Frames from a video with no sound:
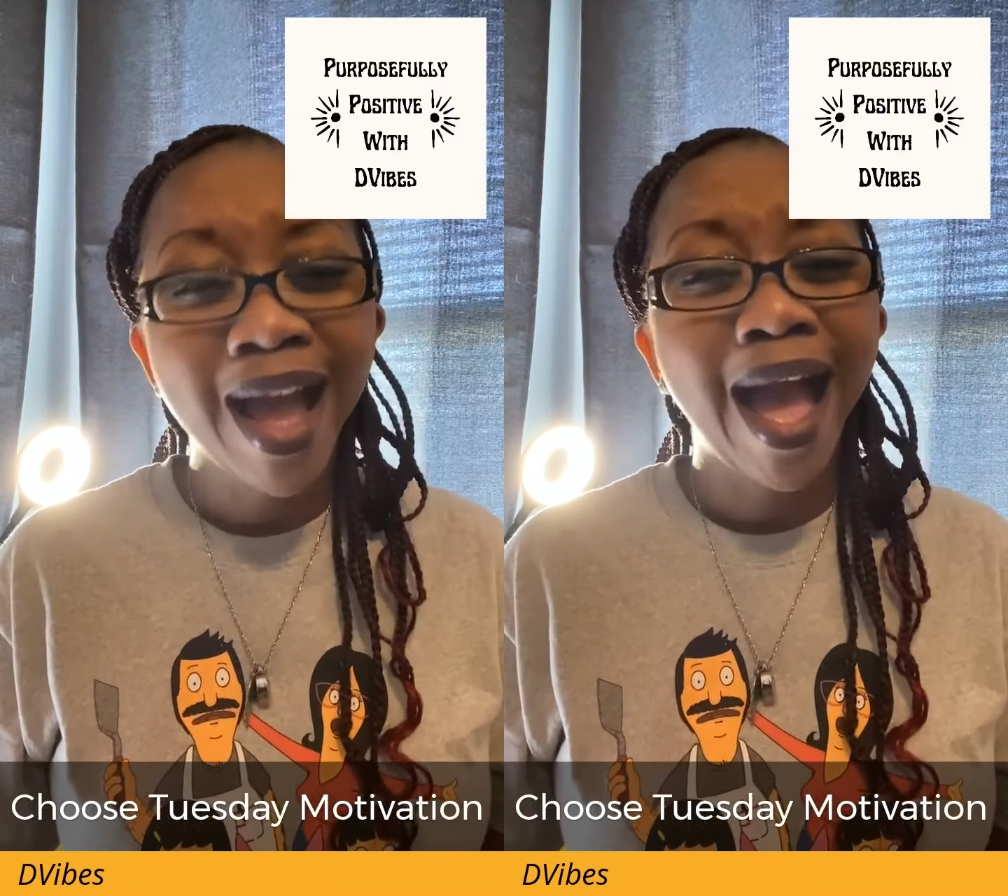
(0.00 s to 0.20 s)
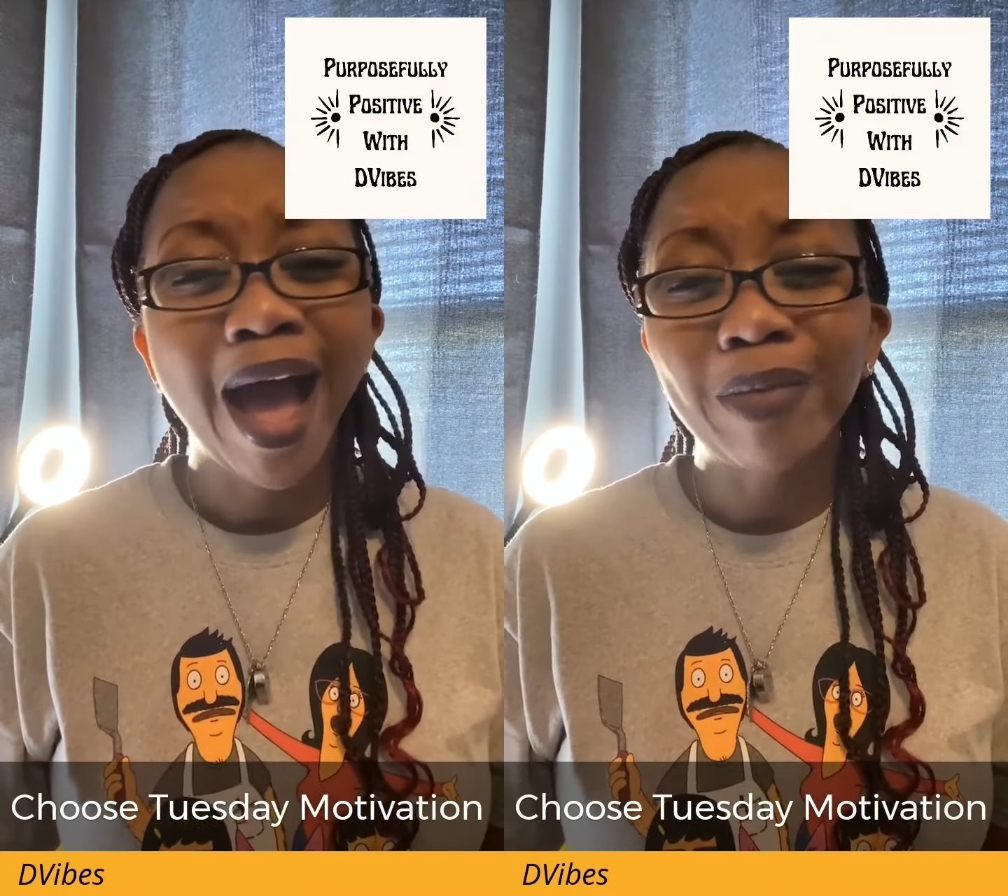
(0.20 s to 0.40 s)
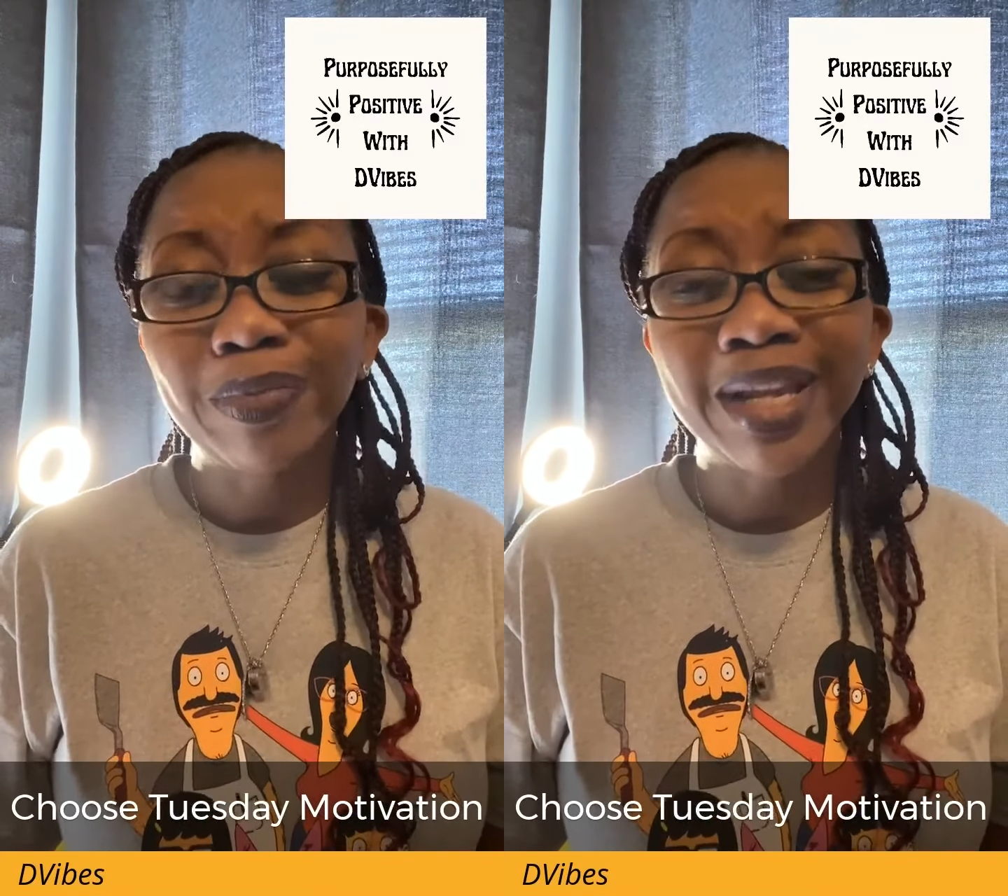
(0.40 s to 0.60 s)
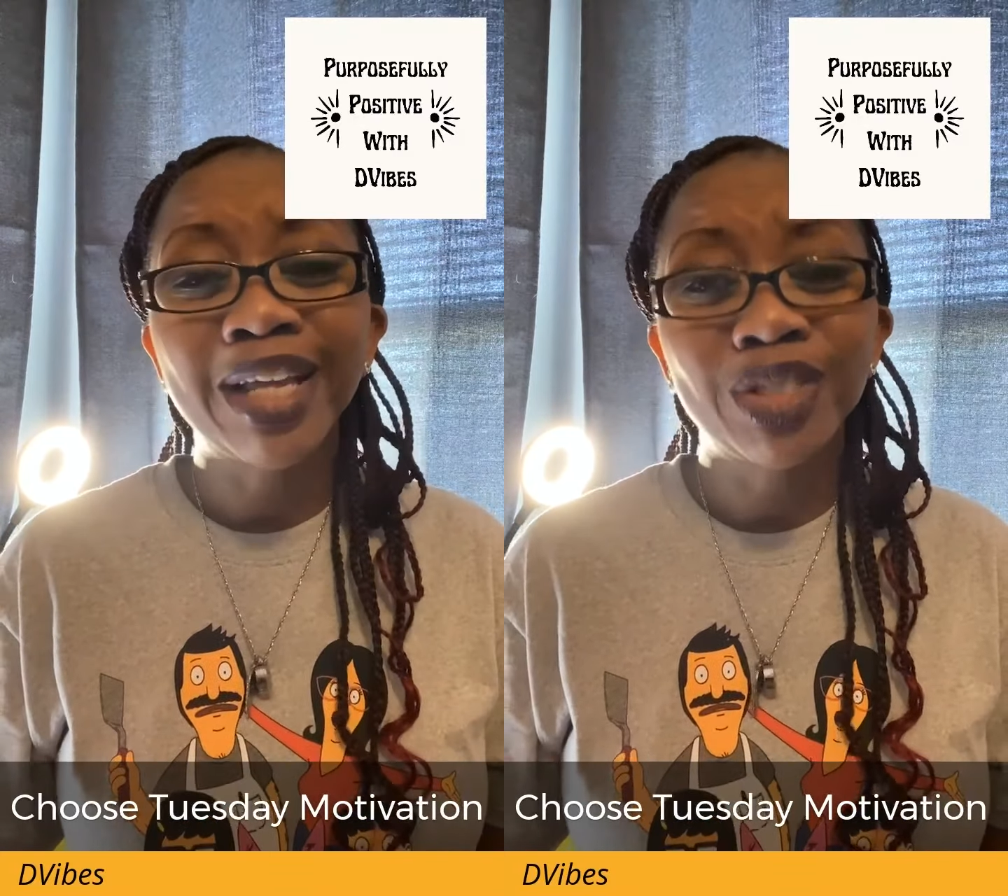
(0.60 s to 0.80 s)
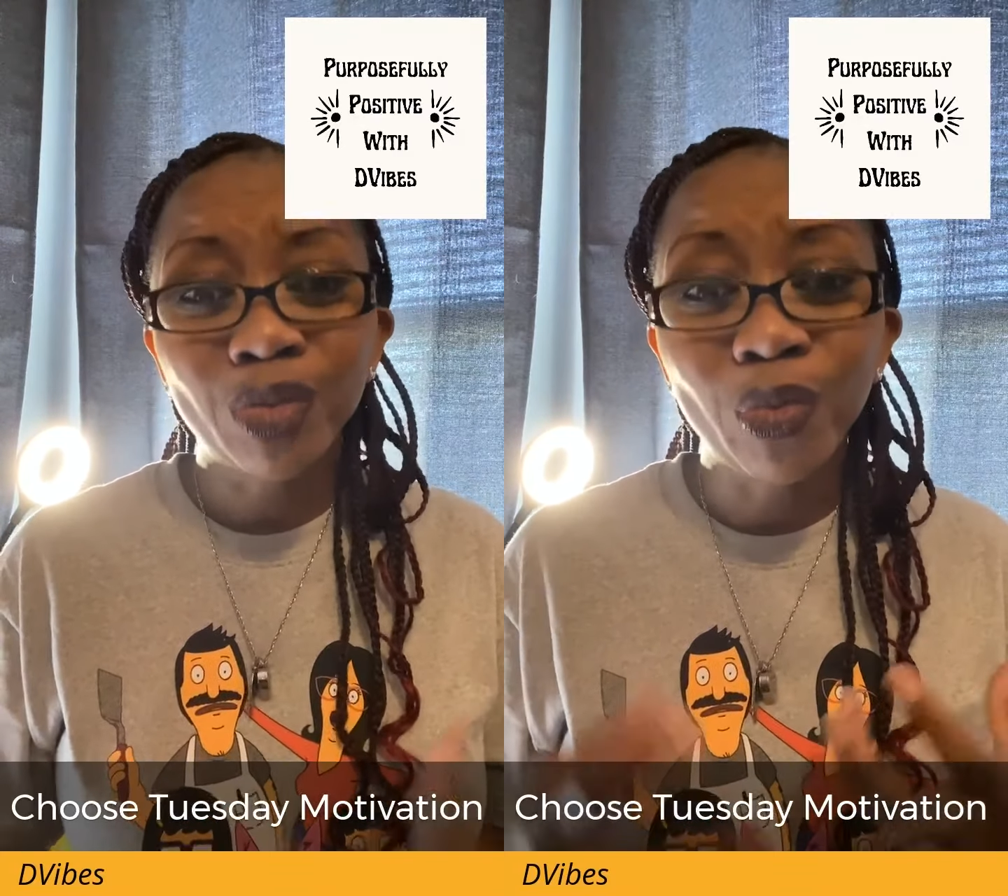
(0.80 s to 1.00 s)
how
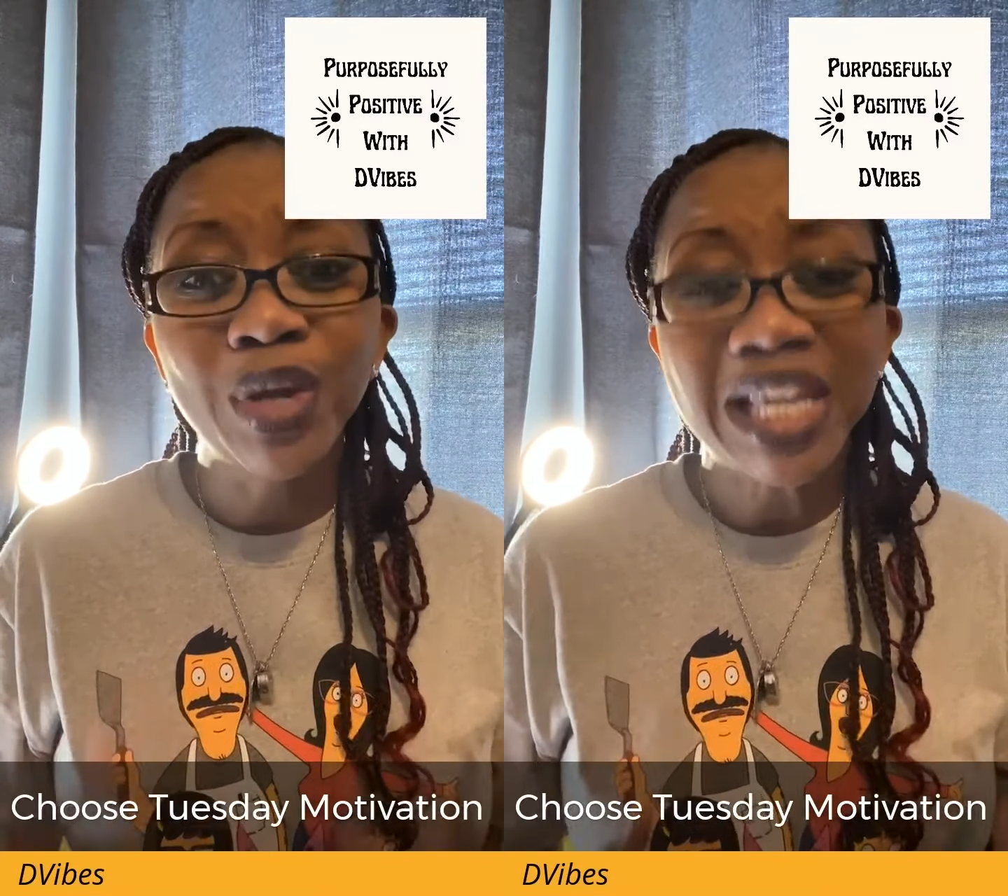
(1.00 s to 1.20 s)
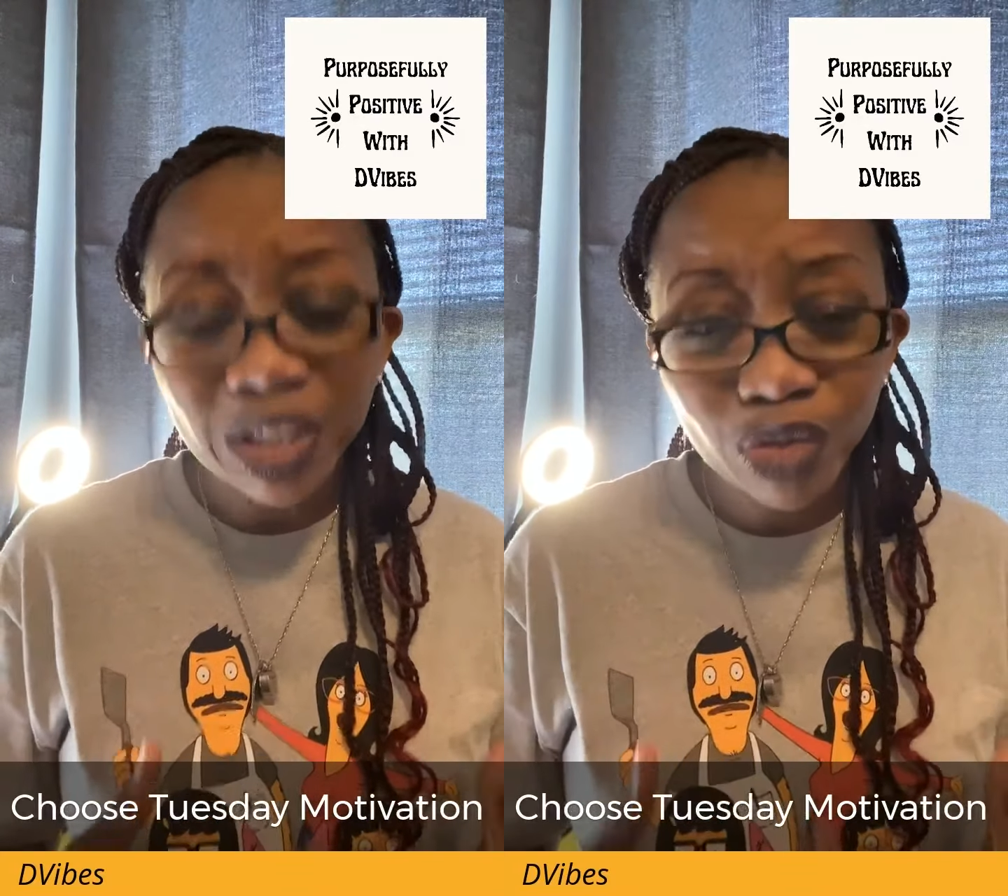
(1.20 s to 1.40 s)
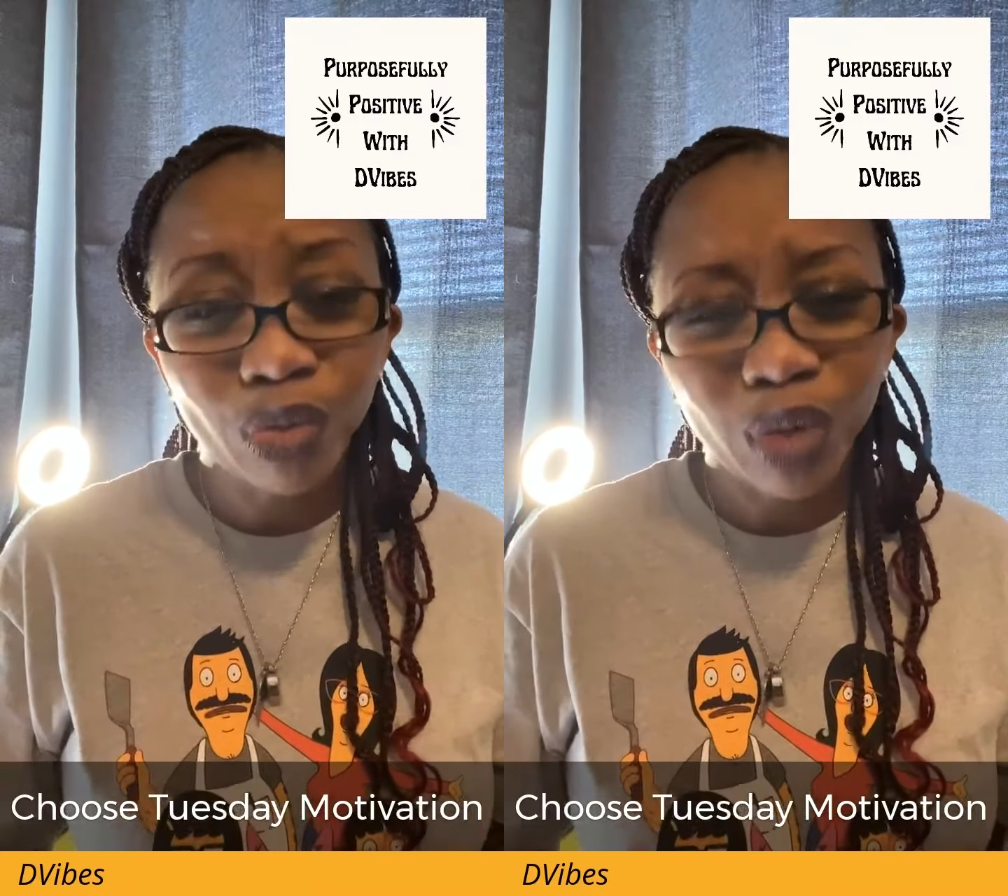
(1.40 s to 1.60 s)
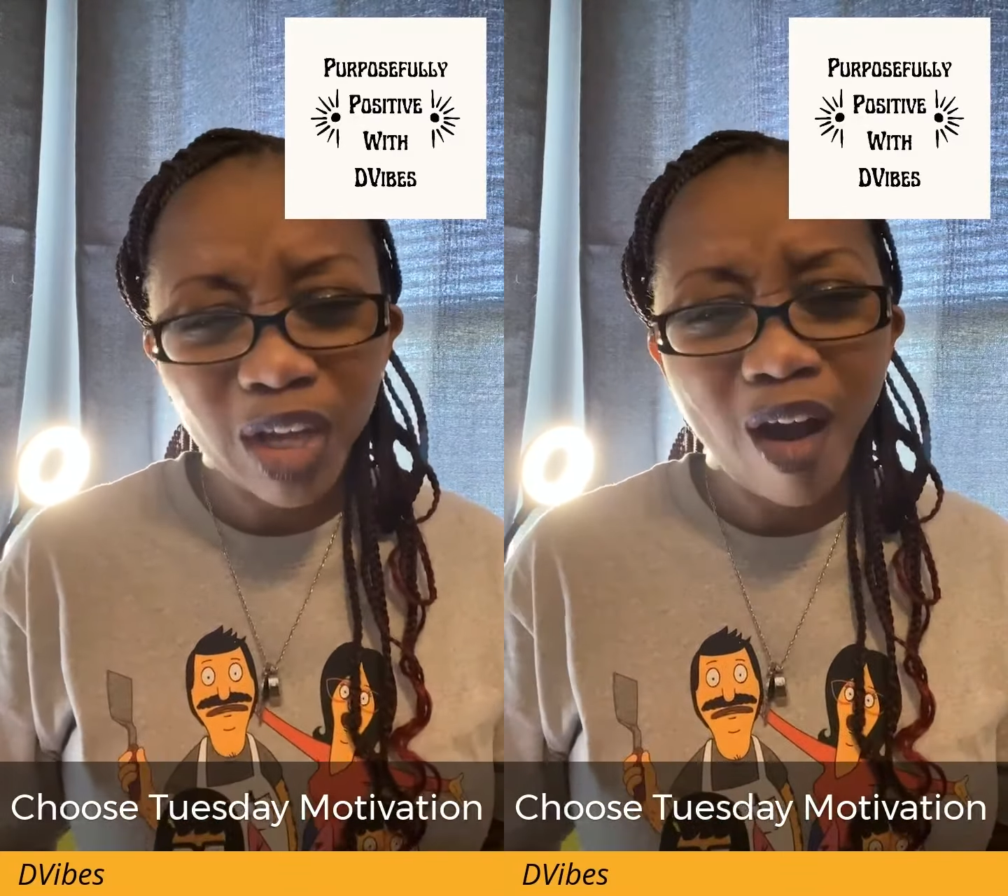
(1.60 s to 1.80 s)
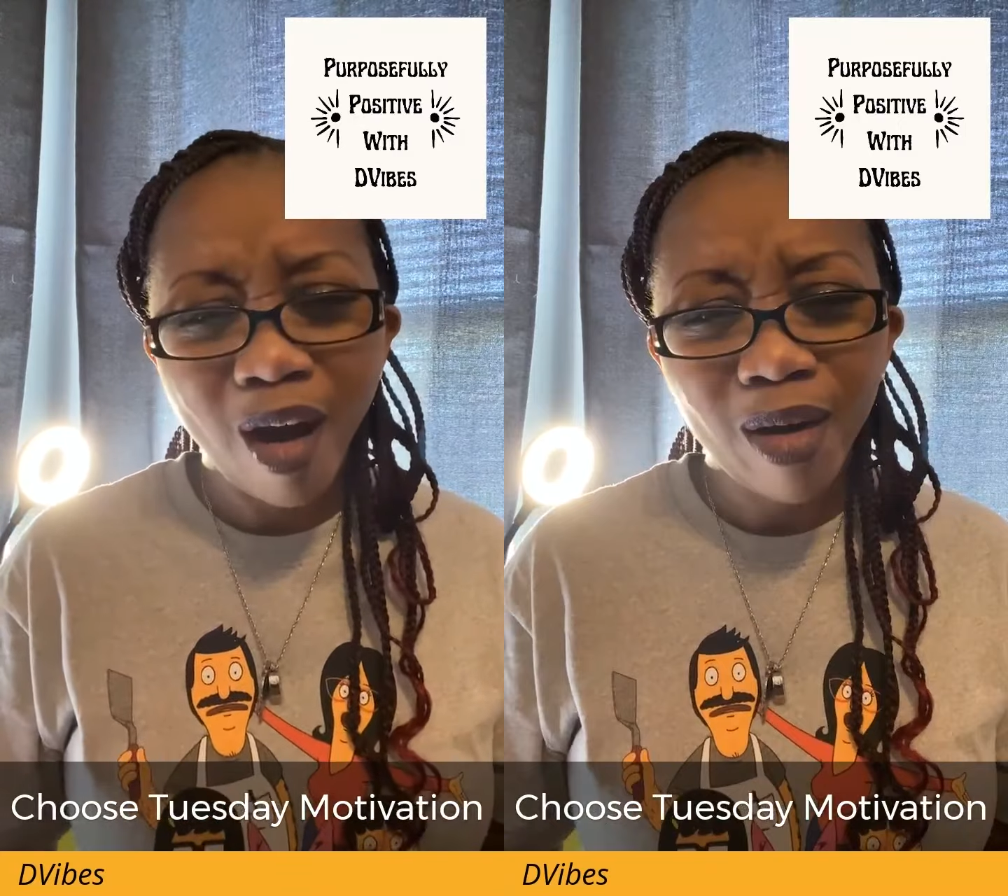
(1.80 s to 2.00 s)
blessed we truly
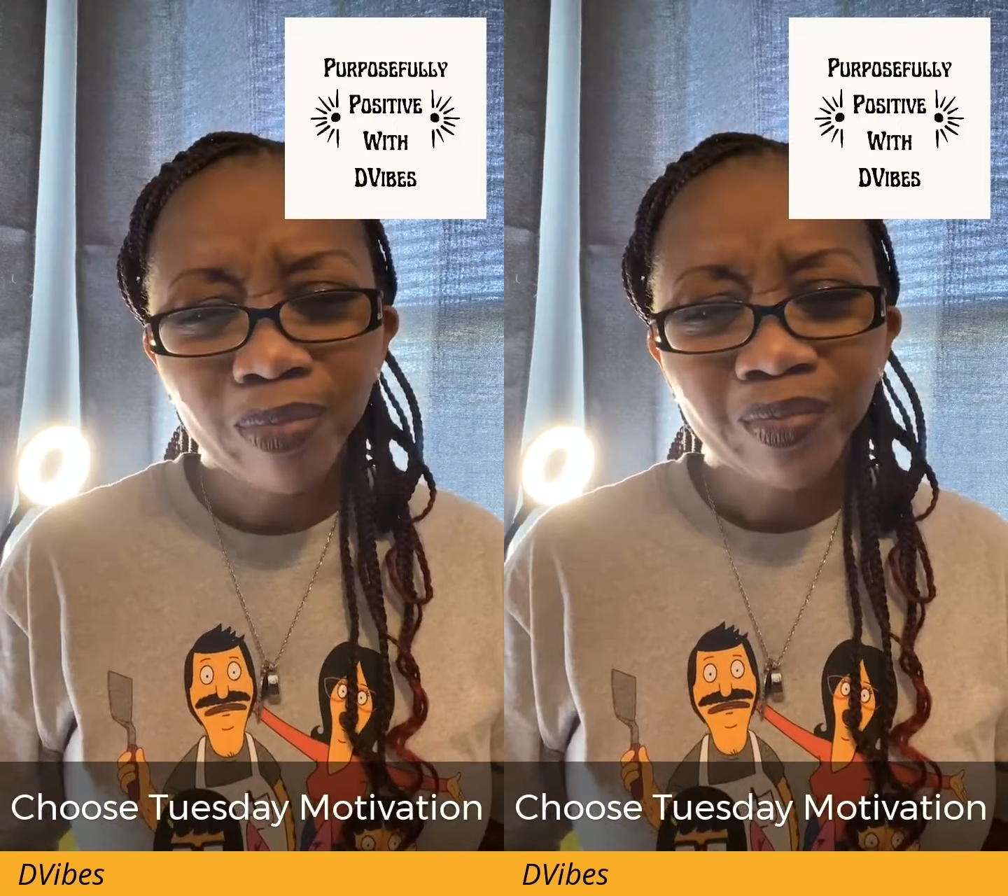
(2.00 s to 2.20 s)
are.